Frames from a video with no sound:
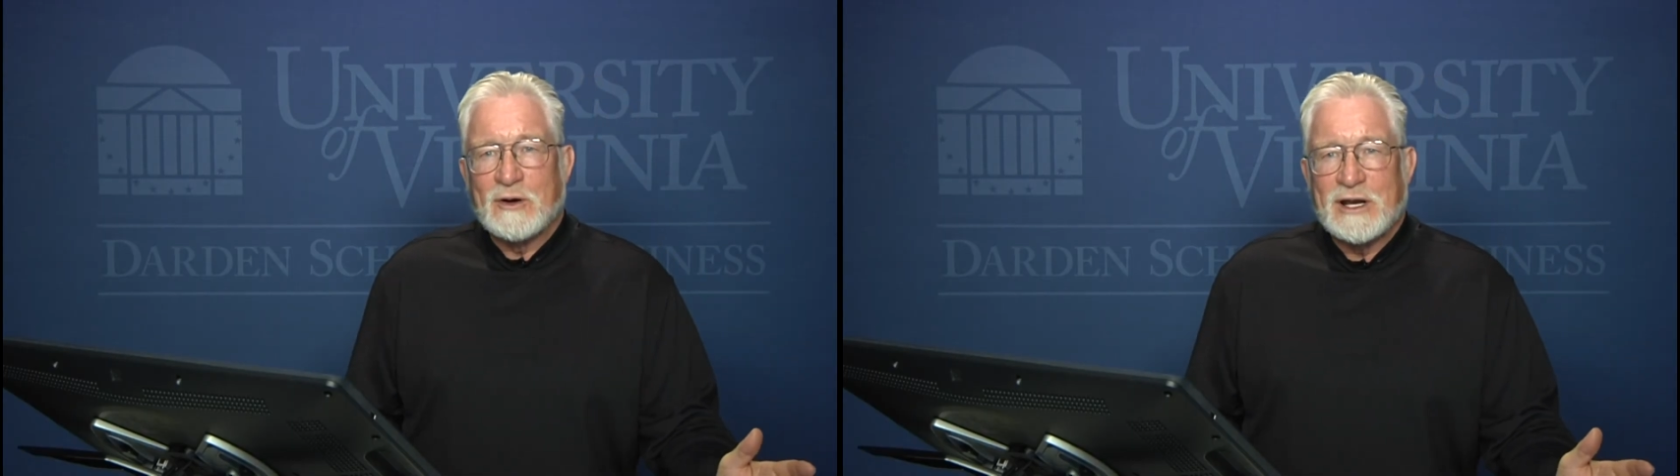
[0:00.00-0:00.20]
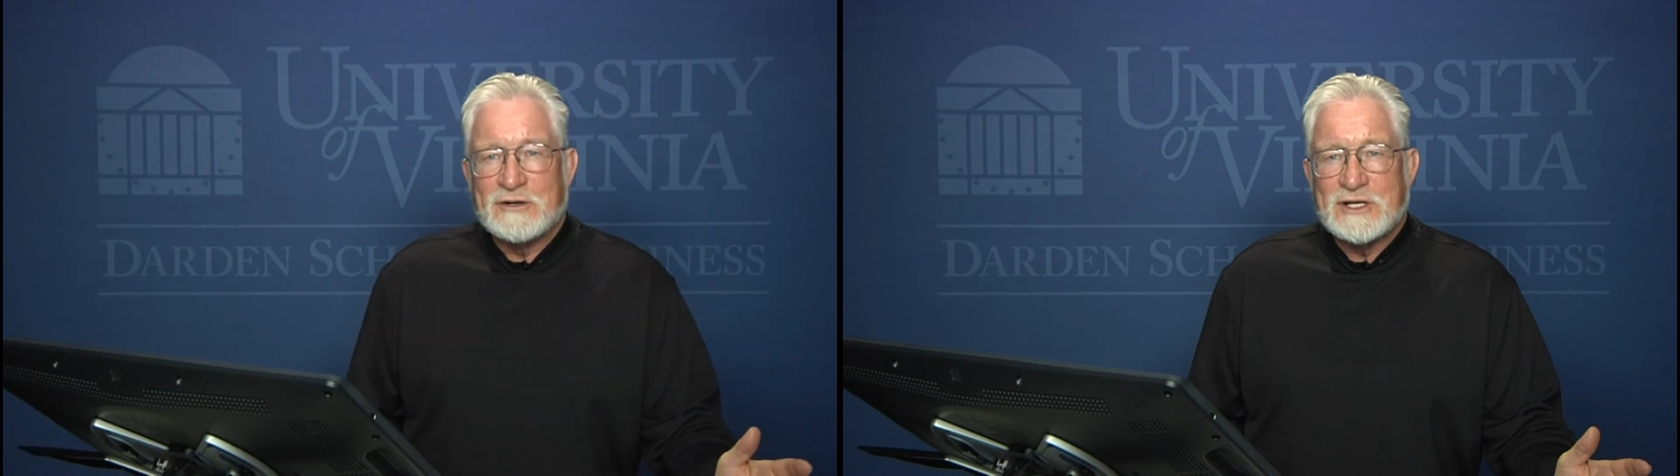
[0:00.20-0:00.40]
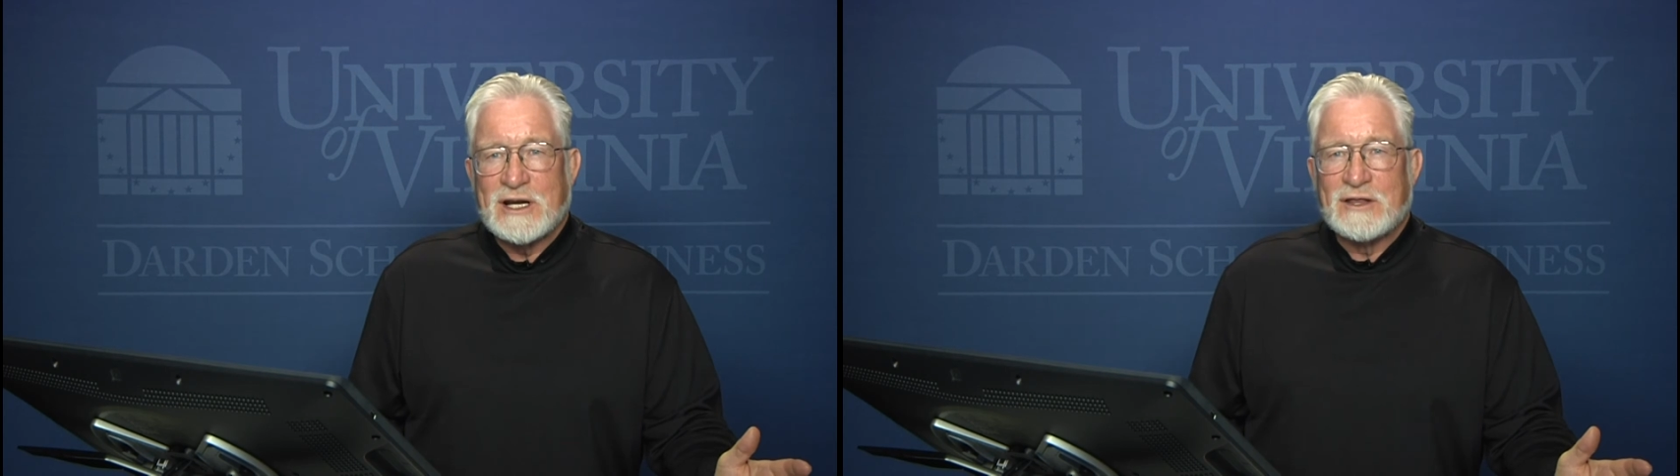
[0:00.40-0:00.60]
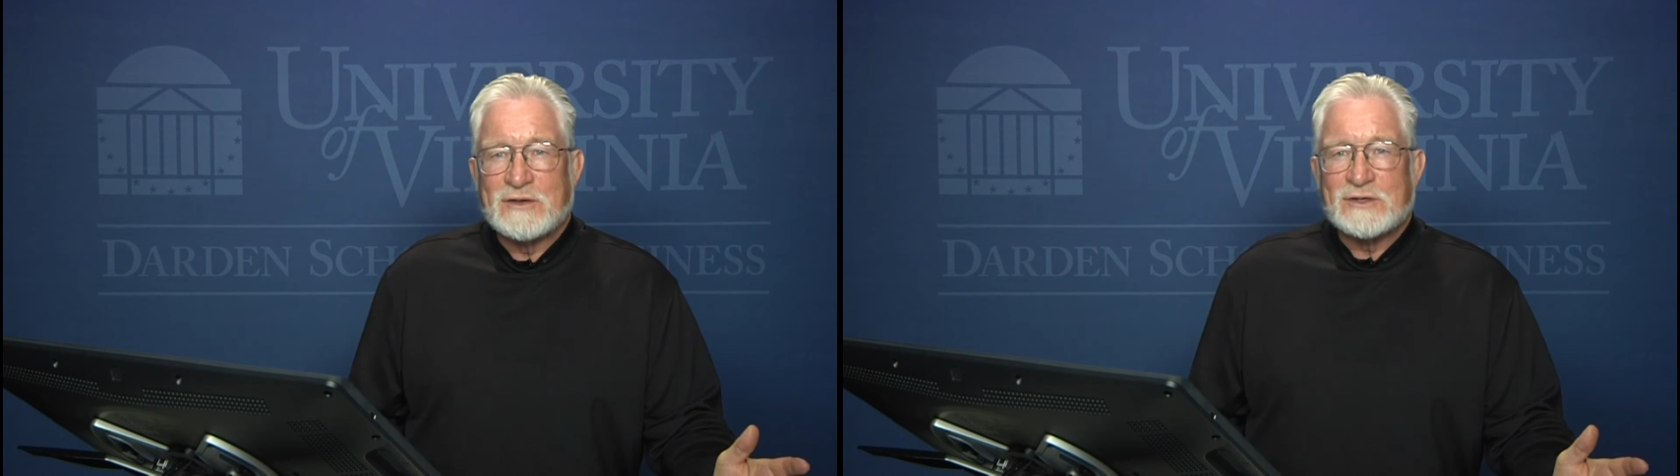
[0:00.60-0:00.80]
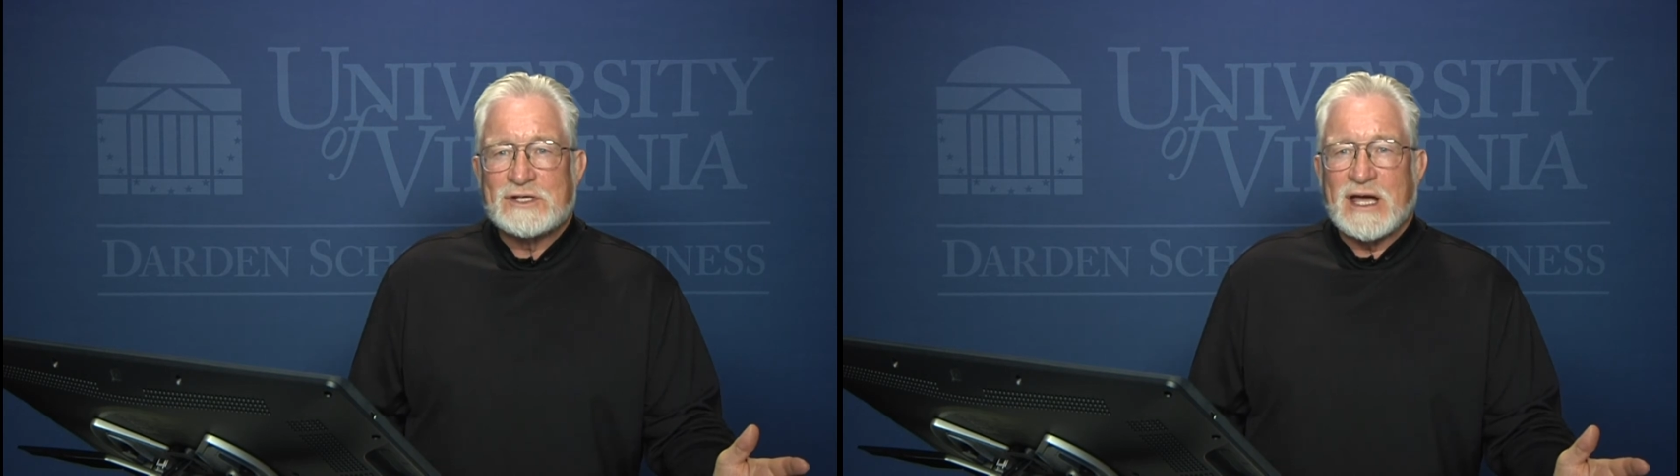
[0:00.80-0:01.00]
energy and
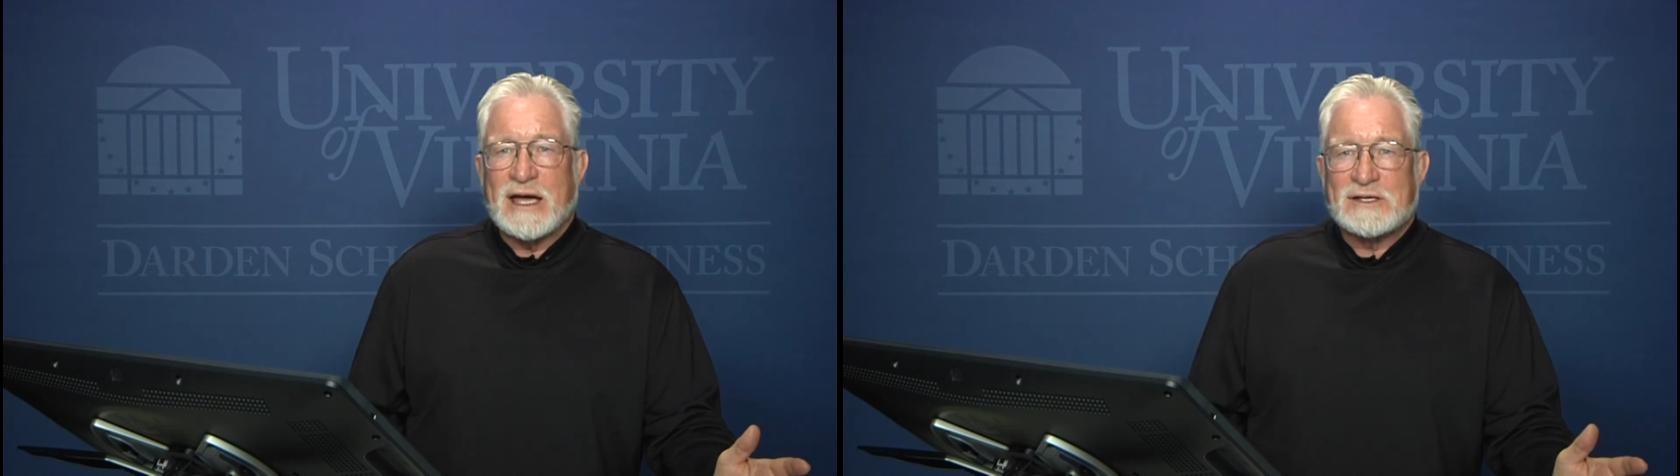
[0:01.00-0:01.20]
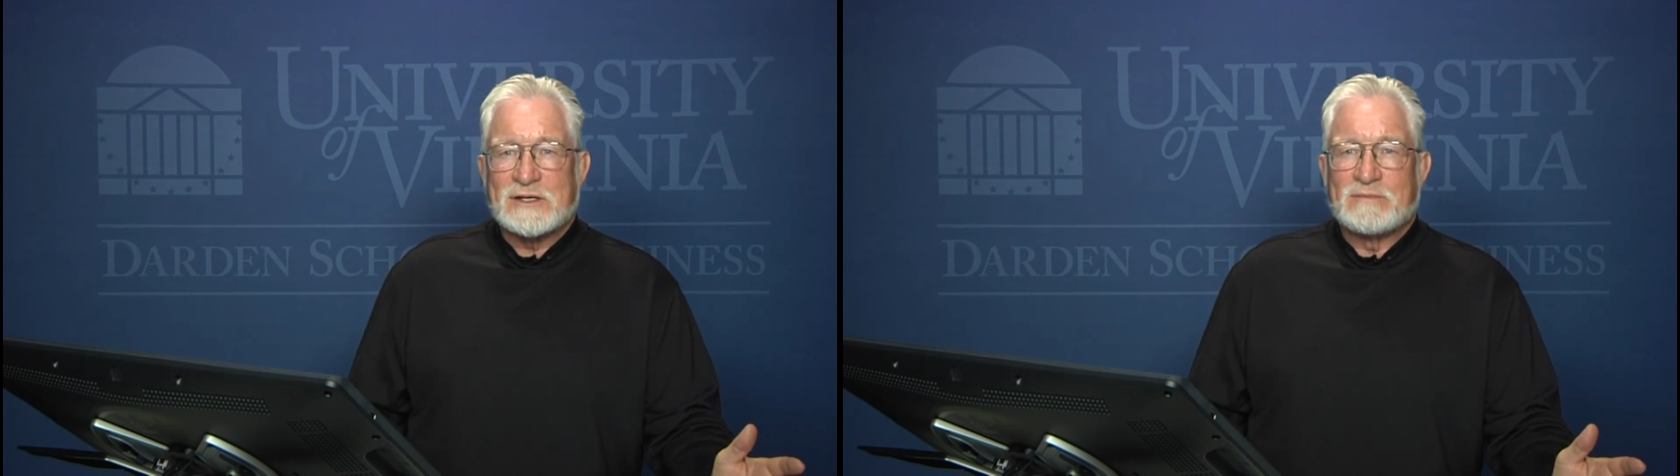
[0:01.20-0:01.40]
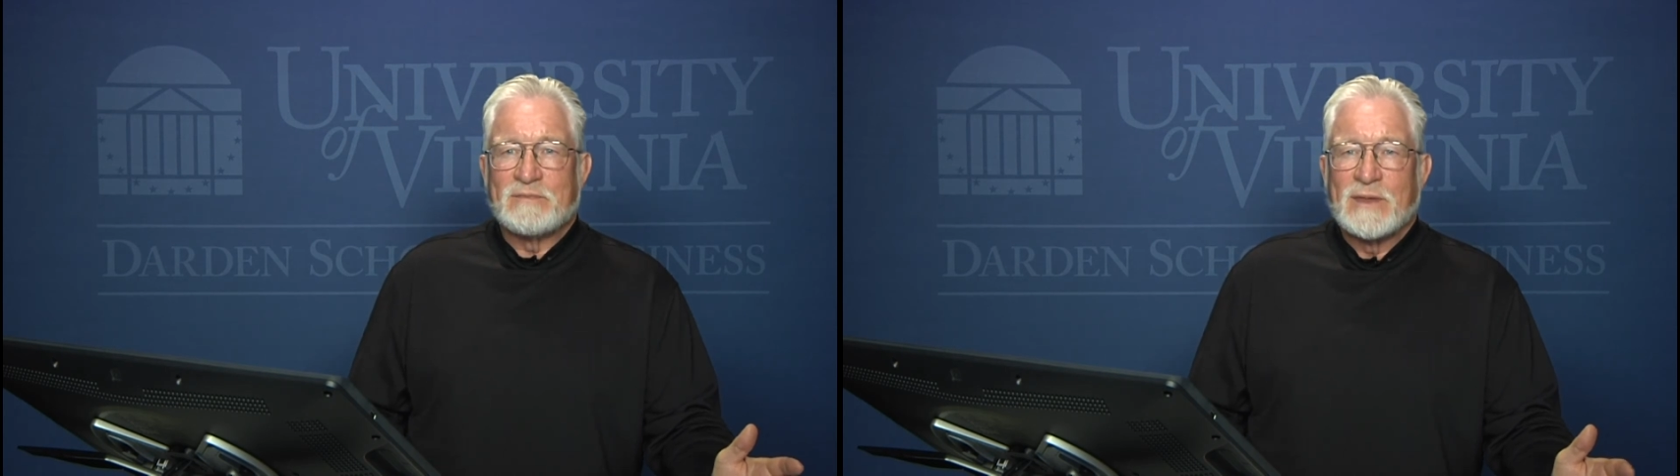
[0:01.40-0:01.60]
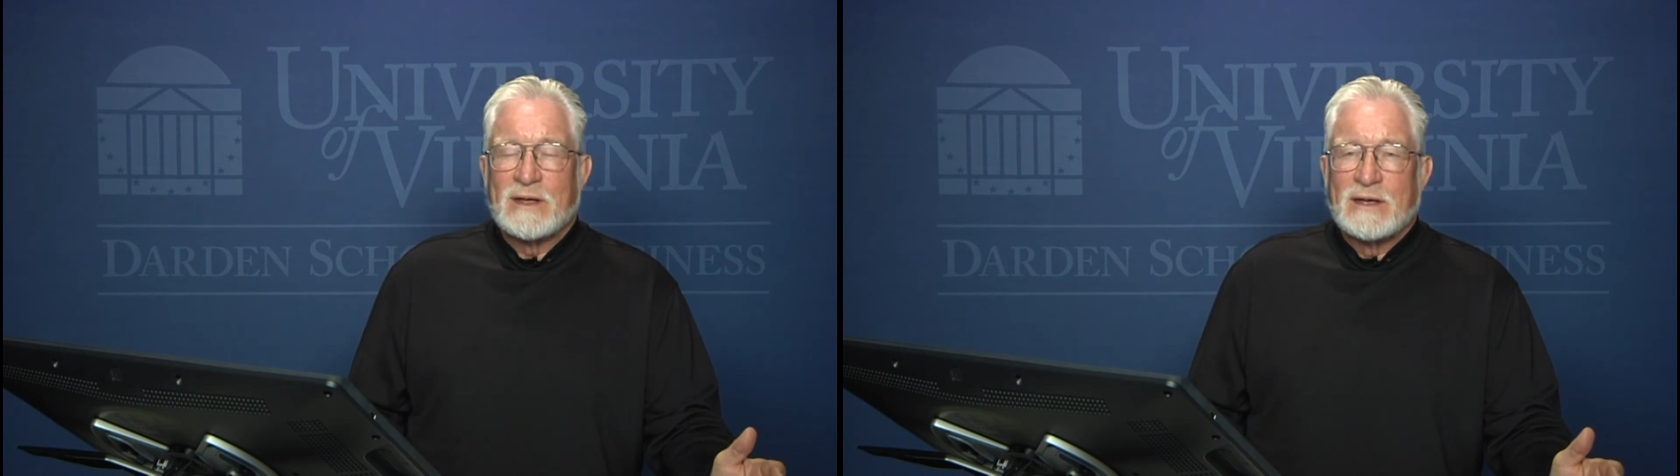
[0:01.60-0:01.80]
enthusiasm.